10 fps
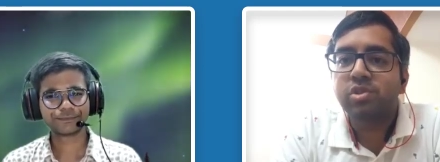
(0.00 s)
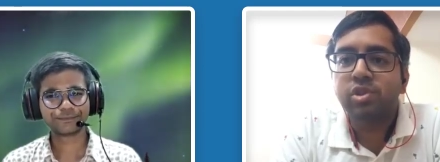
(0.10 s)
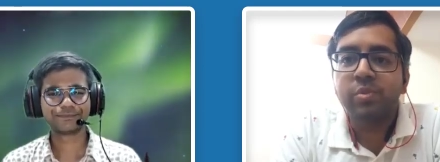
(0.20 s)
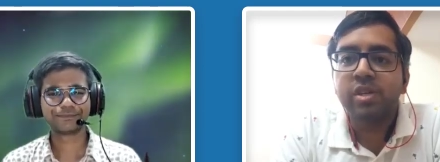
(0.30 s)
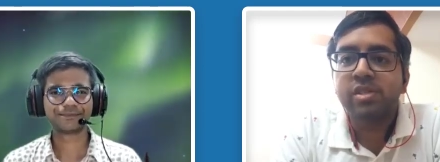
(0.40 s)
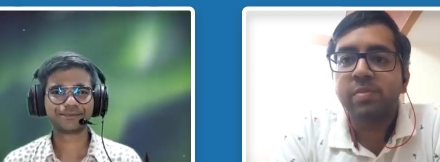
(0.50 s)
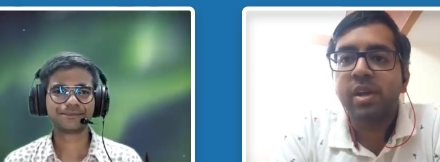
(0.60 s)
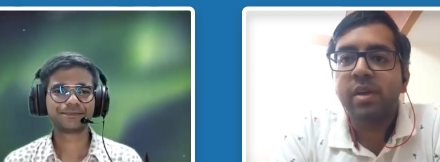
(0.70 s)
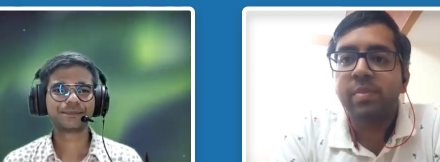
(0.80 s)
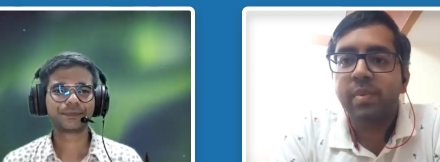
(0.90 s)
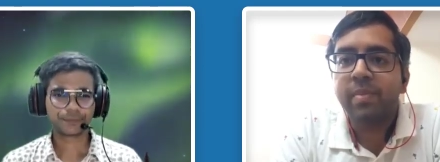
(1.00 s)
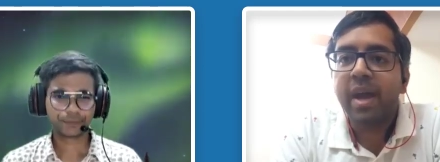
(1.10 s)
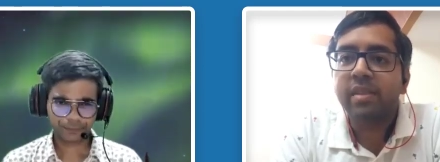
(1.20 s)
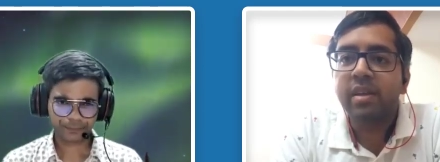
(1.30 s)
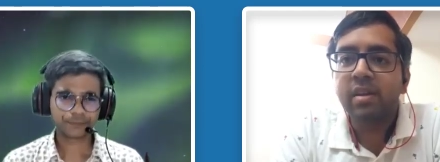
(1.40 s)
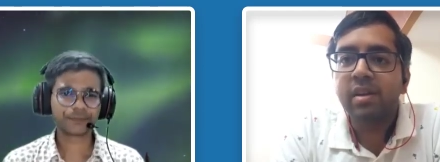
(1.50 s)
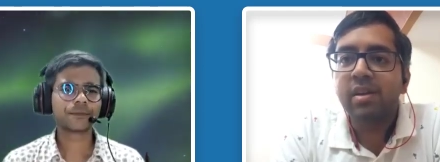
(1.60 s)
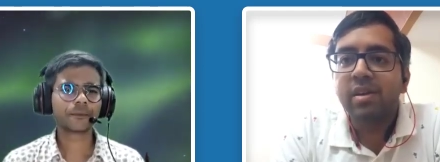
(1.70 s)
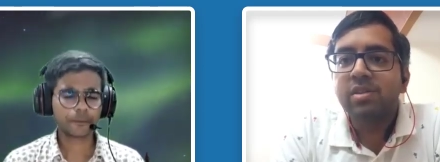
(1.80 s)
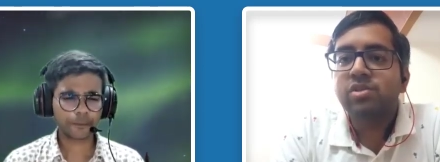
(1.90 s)
Speaker 1: on the upsc prep back then
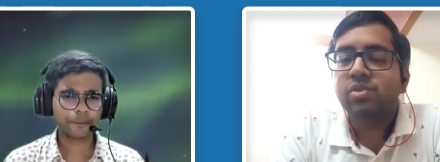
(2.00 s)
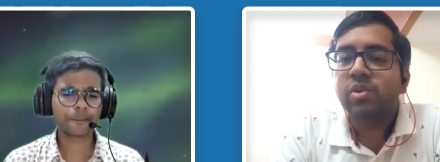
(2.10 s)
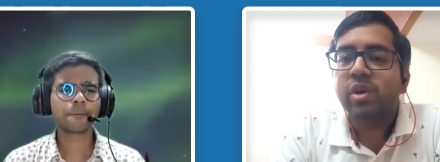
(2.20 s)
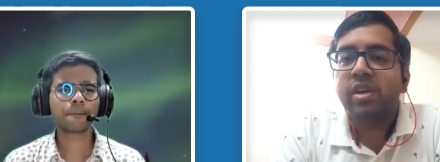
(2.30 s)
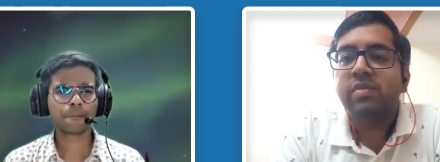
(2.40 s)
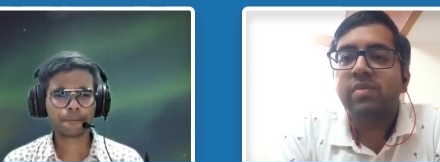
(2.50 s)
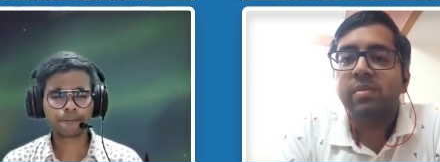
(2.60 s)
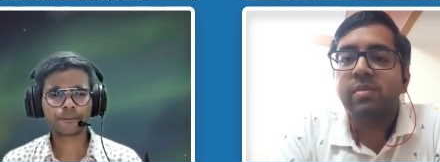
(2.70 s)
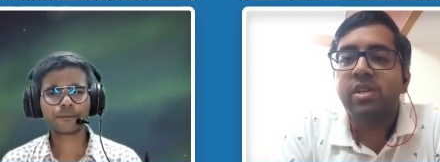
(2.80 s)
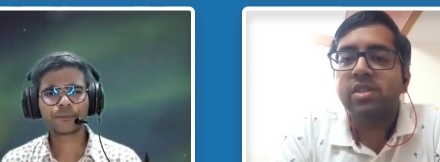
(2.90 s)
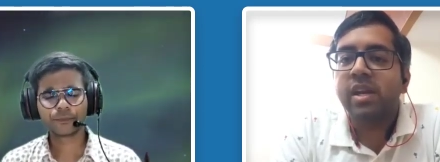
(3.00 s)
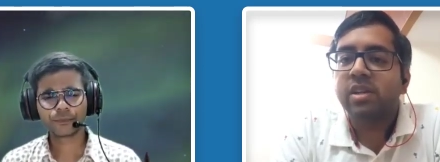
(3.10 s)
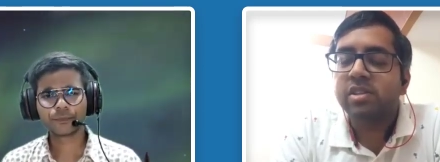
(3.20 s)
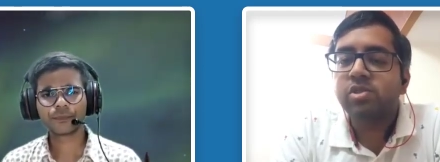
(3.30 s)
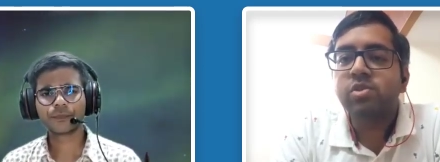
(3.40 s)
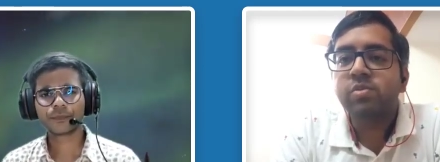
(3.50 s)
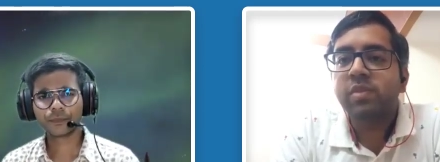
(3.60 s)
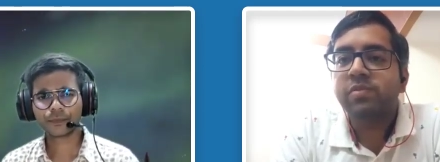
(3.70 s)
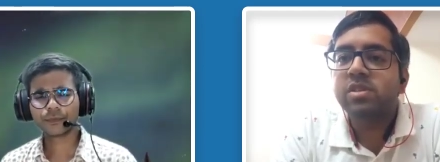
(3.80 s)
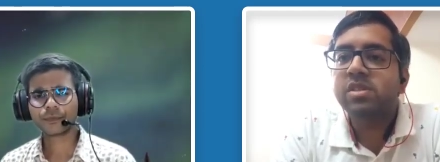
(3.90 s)
so i gave it much like this was
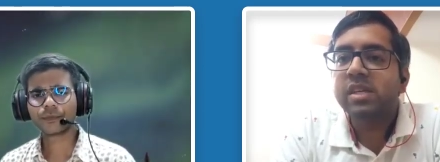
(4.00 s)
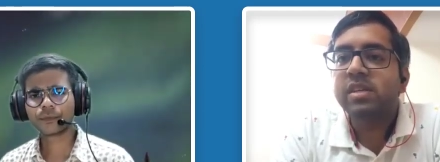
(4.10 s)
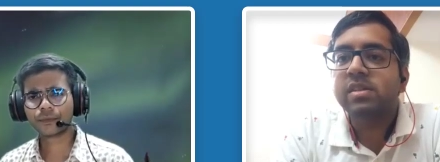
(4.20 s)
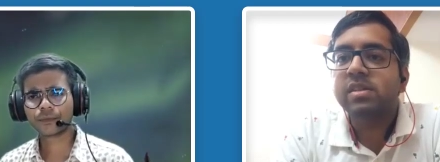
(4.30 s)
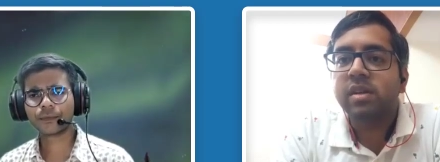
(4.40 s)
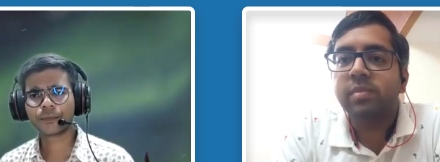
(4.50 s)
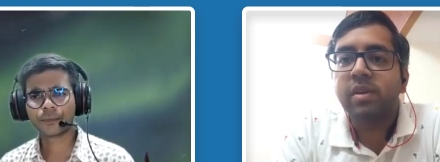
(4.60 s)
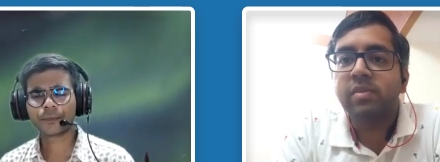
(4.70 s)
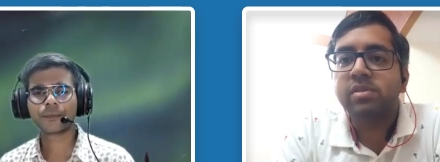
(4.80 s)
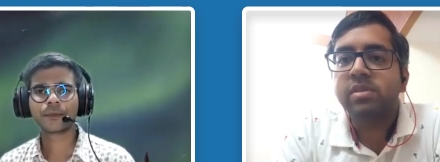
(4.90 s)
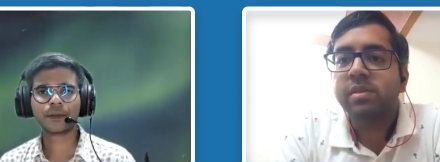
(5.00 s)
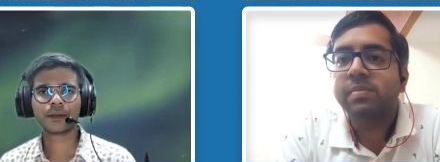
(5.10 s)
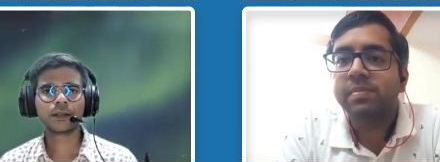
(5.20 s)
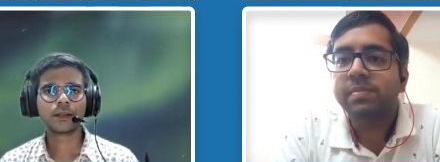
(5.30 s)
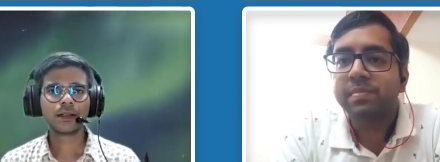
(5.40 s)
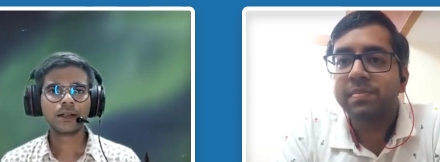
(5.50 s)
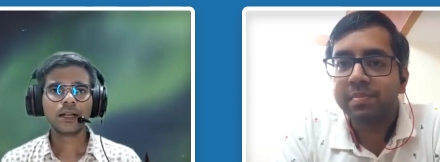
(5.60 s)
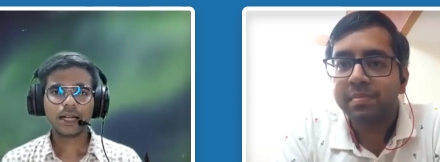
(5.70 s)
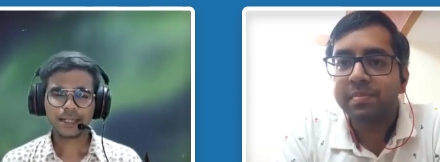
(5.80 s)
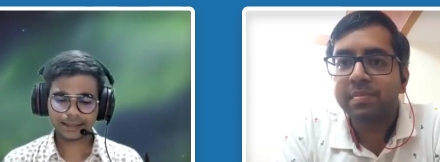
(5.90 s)
my first serious attempt i would say
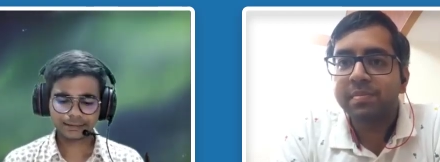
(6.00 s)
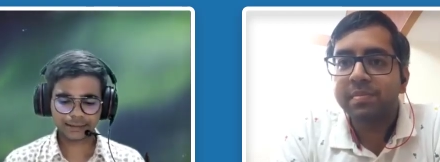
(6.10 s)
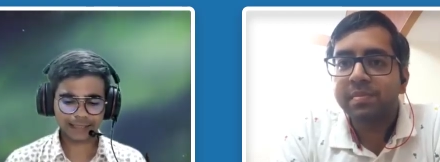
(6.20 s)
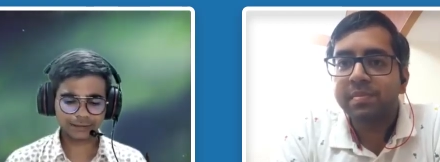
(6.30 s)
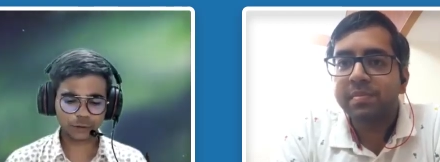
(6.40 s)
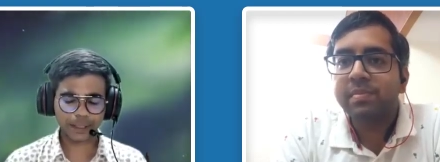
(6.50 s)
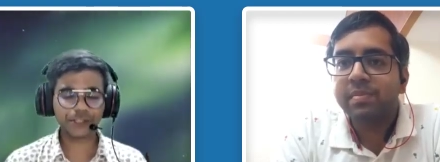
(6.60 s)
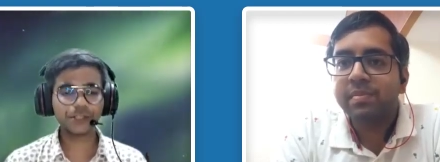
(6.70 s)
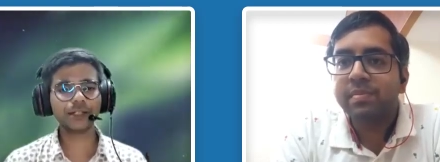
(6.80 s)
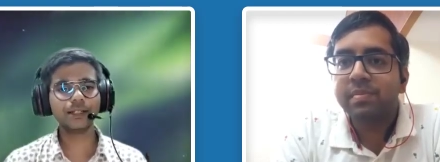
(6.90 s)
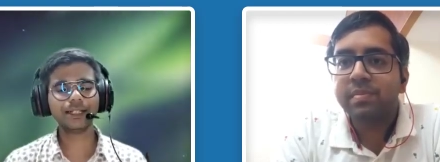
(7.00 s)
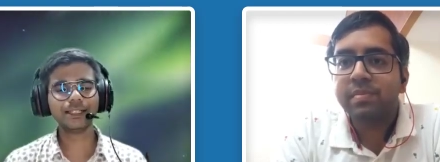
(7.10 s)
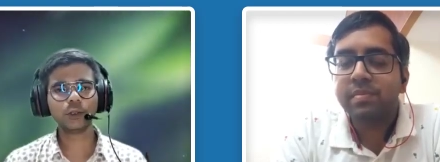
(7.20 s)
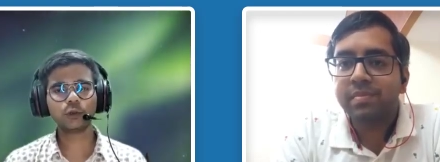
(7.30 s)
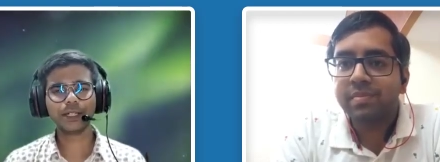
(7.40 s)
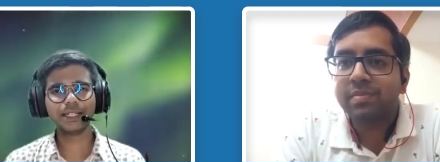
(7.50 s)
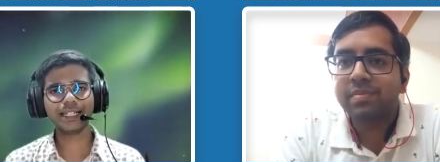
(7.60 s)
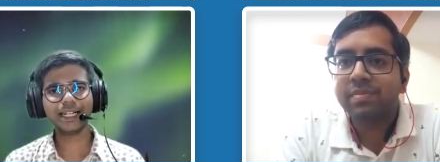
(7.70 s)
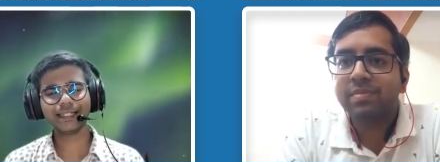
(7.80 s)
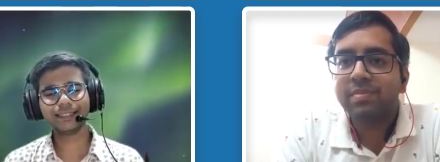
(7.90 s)
Speaker 2: and yes as you mentioned into
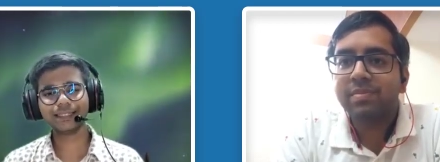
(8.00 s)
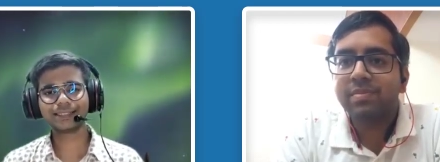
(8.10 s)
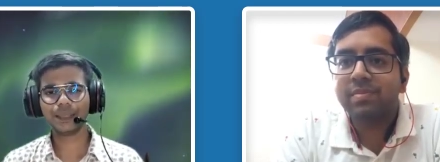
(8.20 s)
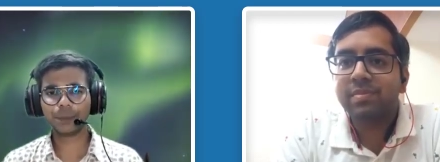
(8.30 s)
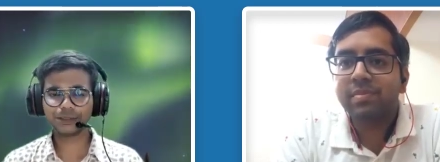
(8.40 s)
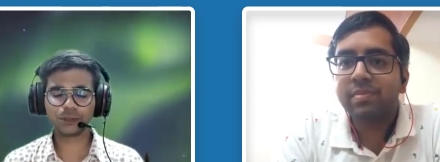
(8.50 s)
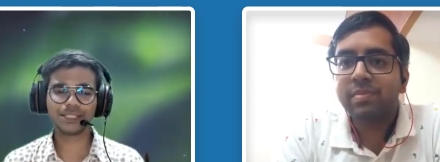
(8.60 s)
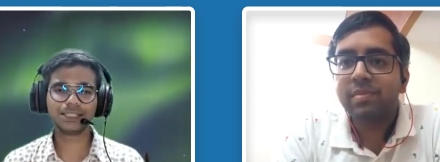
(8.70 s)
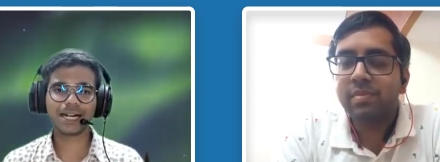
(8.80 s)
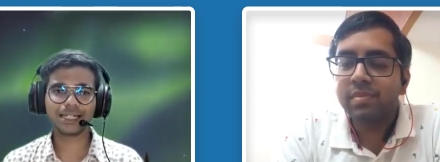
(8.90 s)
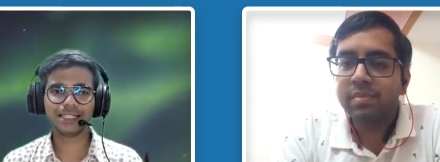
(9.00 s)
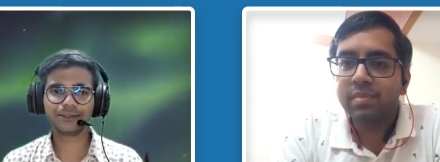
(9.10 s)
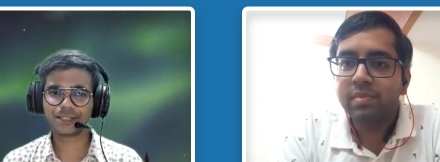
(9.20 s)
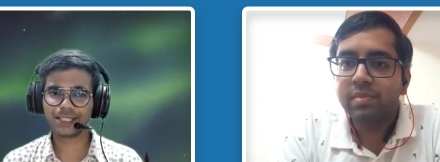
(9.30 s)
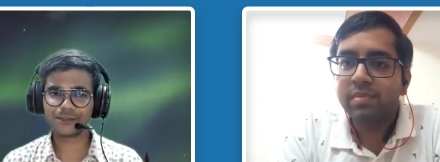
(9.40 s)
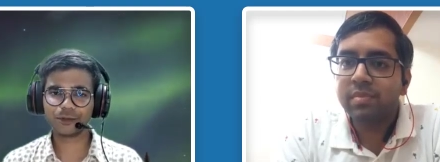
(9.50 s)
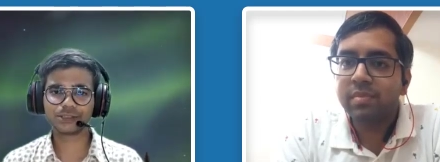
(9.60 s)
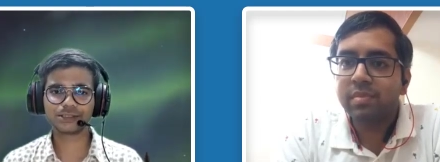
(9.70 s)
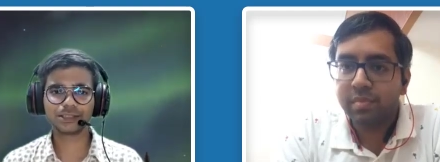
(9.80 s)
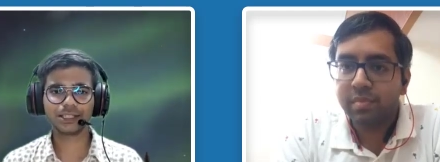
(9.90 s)
2018 the syllabus was entirely different it
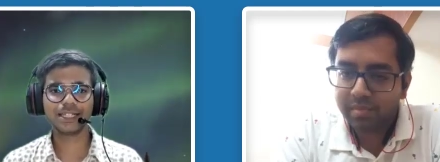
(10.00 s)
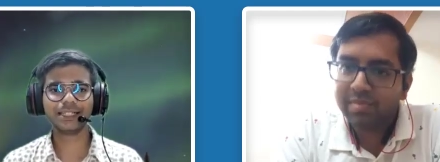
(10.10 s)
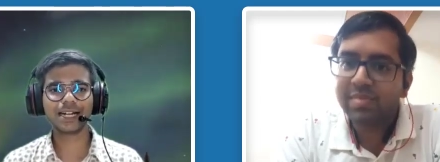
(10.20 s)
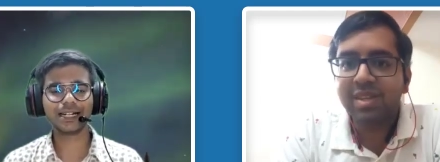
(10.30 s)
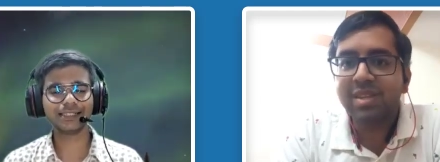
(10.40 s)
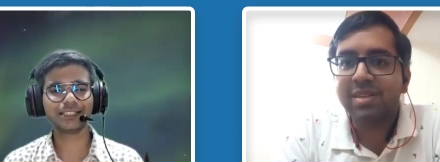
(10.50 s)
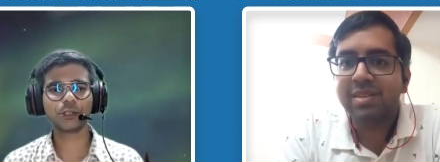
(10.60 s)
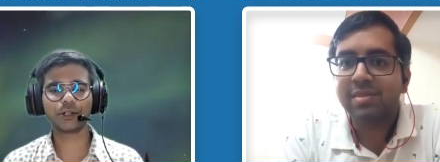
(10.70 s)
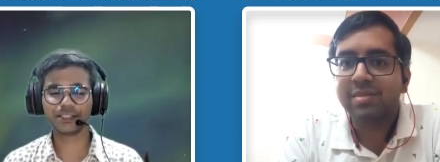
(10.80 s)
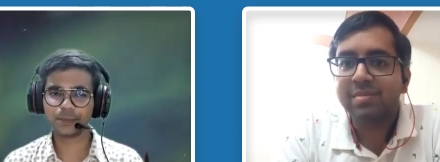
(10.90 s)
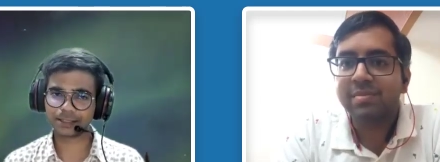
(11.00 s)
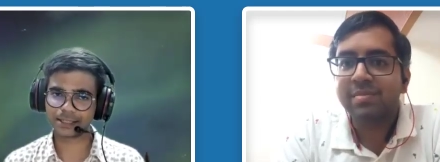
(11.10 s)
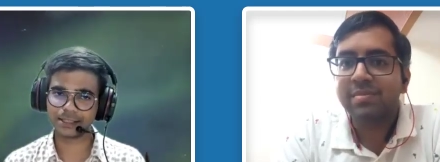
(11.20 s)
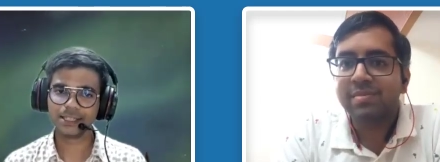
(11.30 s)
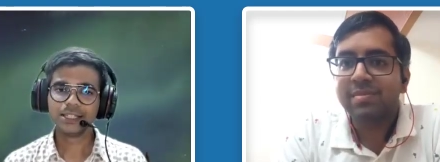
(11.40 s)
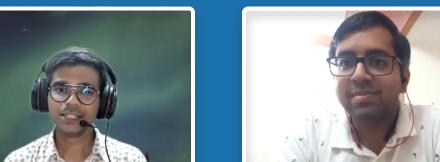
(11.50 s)
was entirely securities market